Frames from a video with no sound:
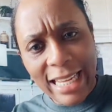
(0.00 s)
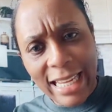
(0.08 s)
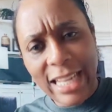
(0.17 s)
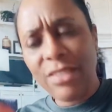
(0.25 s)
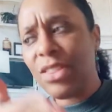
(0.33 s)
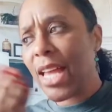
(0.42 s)

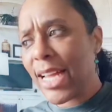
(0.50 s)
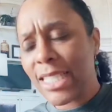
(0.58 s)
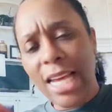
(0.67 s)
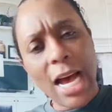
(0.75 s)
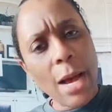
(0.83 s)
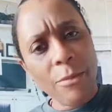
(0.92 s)
in
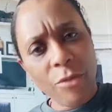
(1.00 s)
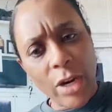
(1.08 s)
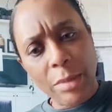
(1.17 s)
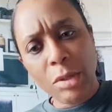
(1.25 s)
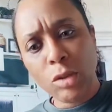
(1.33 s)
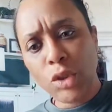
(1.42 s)
that time
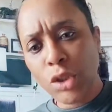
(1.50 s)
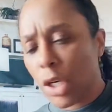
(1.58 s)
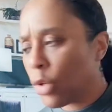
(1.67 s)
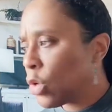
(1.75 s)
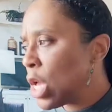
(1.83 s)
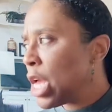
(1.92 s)
frame. Don't you
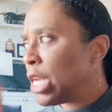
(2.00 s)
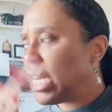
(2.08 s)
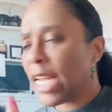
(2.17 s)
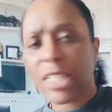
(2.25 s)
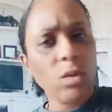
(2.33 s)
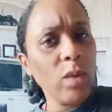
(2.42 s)
know,
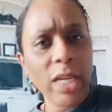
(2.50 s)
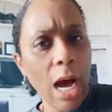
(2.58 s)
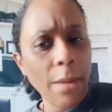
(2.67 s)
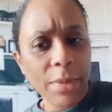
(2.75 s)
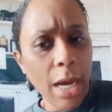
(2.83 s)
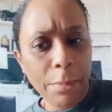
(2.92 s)
next week
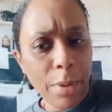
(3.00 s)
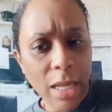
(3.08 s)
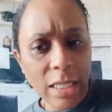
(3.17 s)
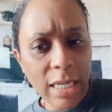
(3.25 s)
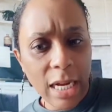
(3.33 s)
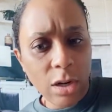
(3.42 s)
I'm not
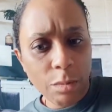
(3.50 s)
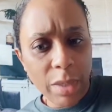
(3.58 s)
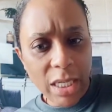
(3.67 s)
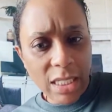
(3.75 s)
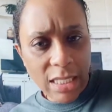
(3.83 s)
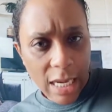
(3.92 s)
probably not going to
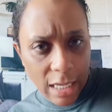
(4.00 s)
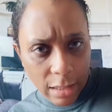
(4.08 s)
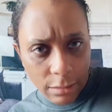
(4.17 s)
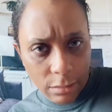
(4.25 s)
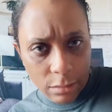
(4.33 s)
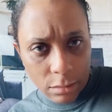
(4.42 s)
be the
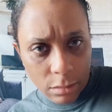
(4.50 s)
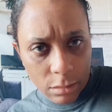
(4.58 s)
same?